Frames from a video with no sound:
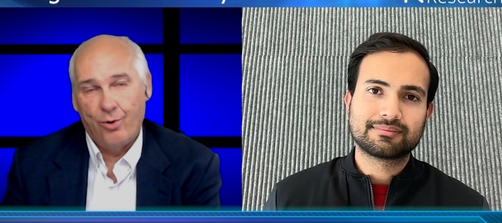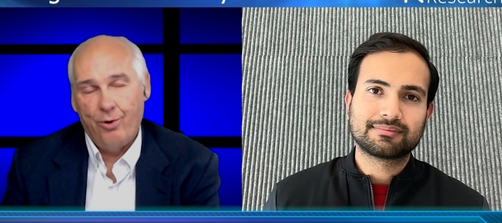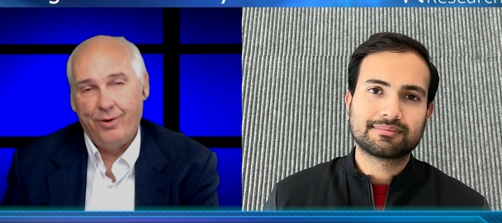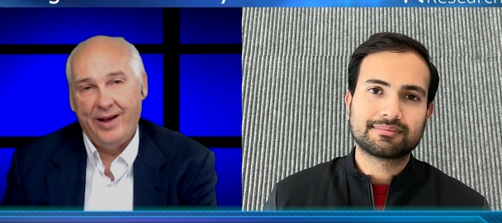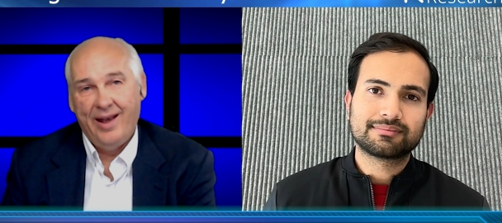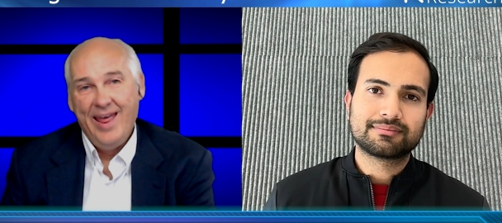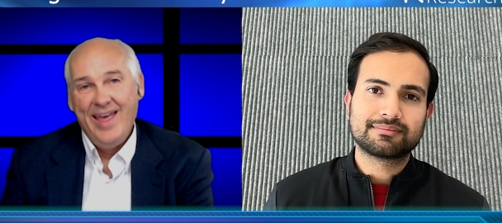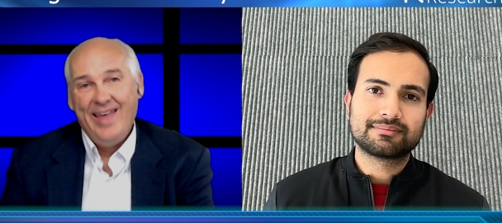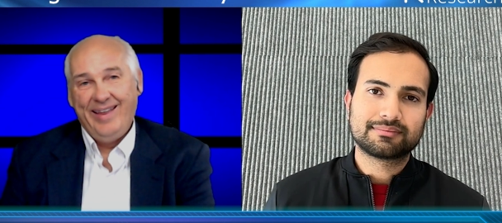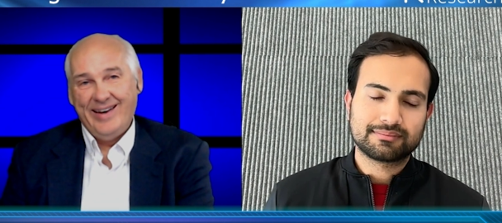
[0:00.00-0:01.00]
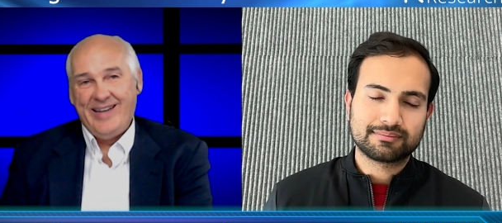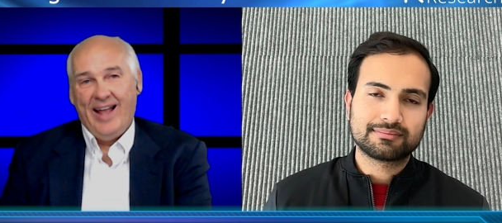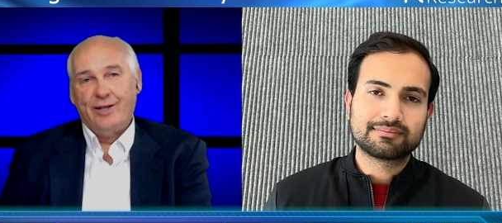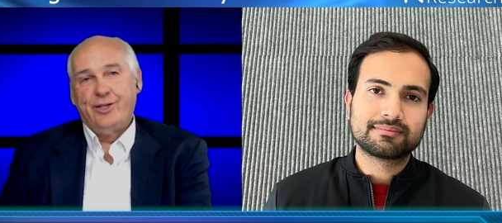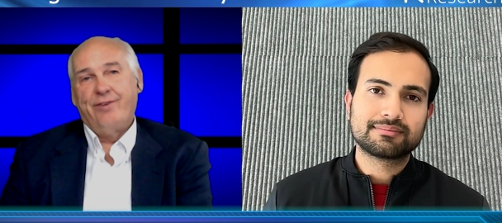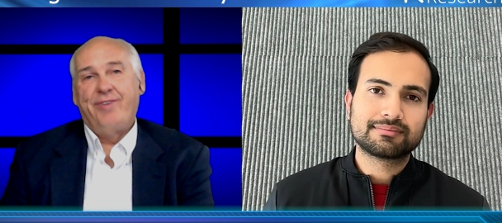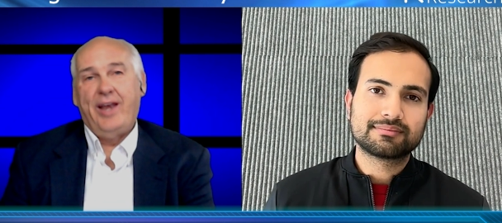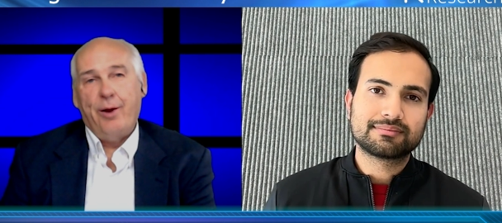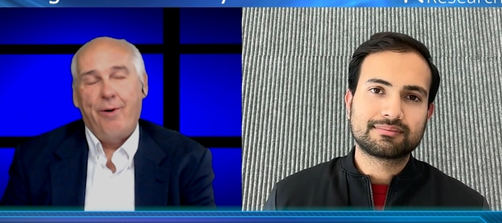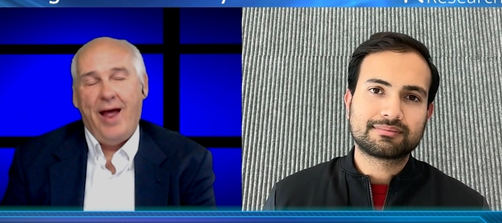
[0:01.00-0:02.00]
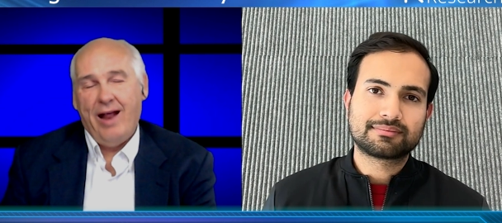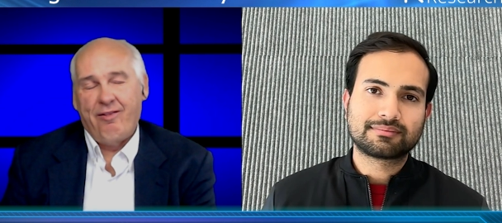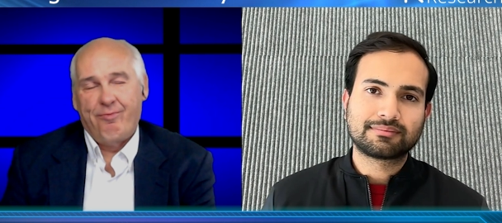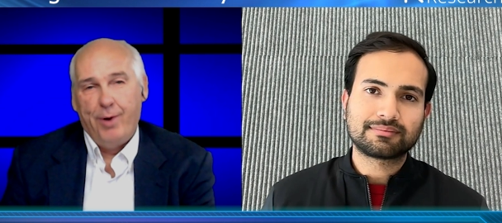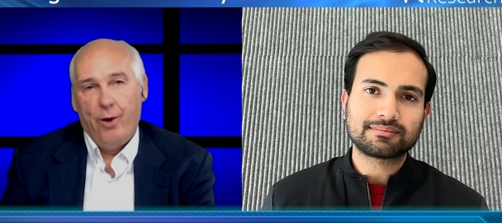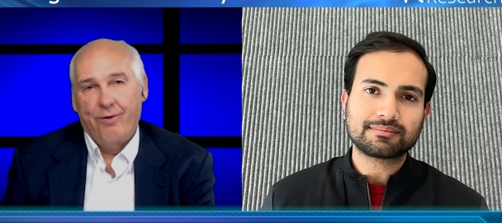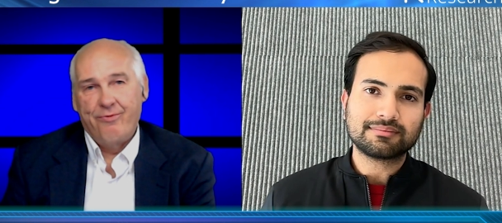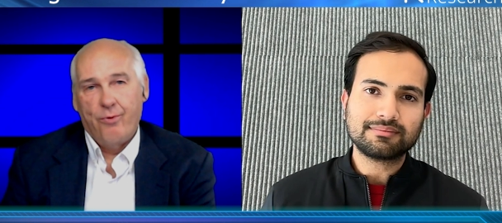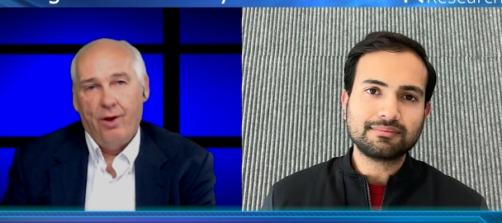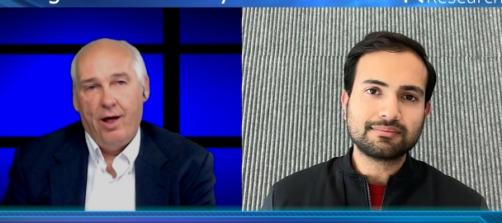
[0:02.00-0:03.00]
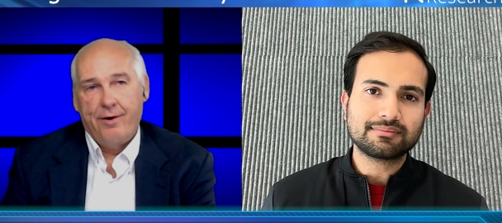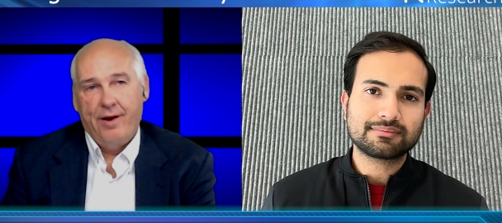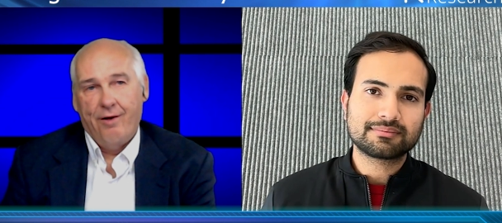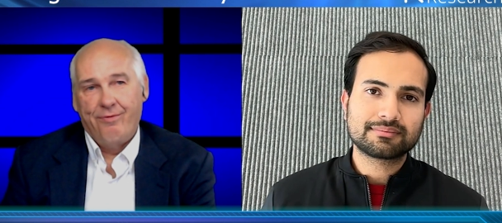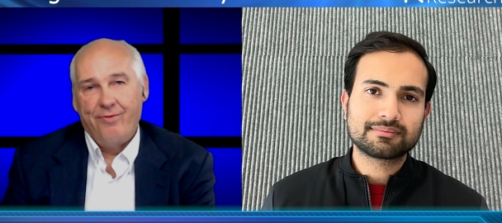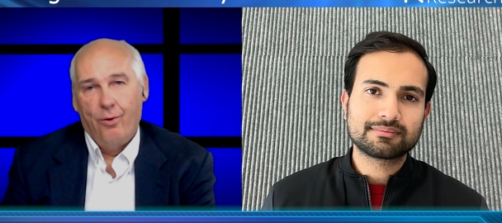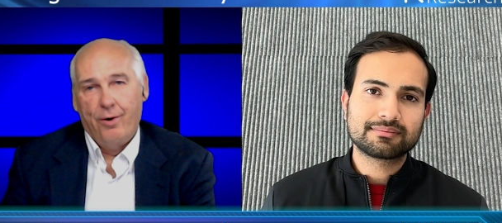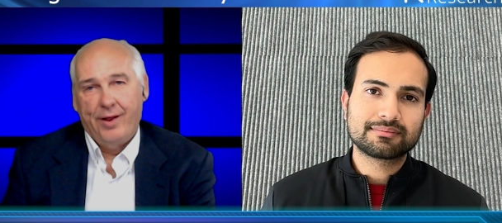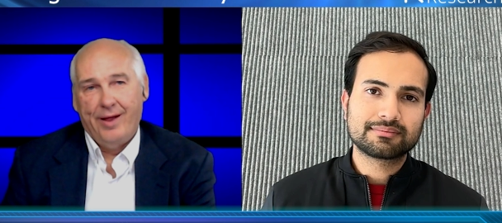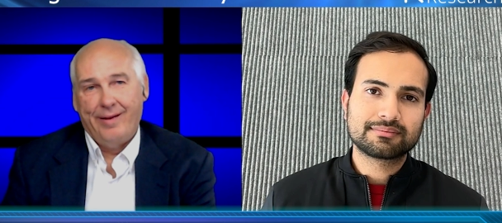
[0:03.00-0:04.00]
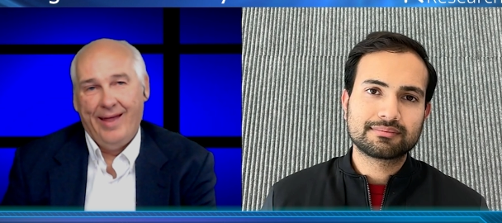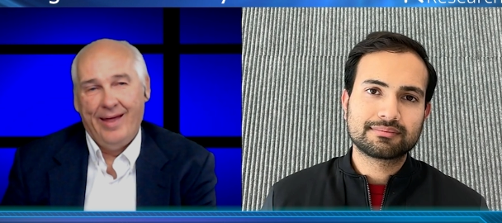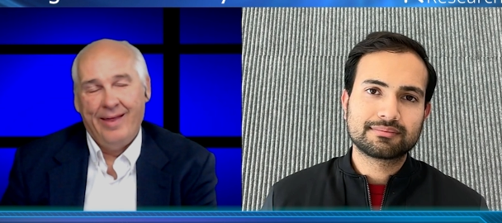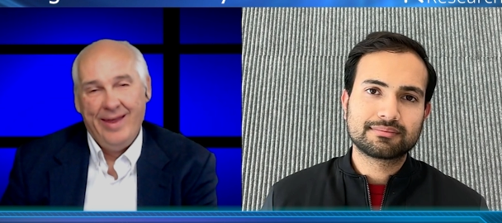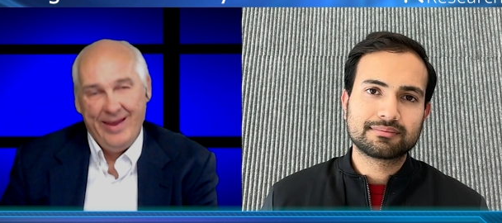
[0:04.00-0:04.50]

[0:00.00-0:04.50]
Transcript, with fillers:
Speaker 1: We're holding the Intelligent Video Expo in Fort Lauderdale, Florida. Uh,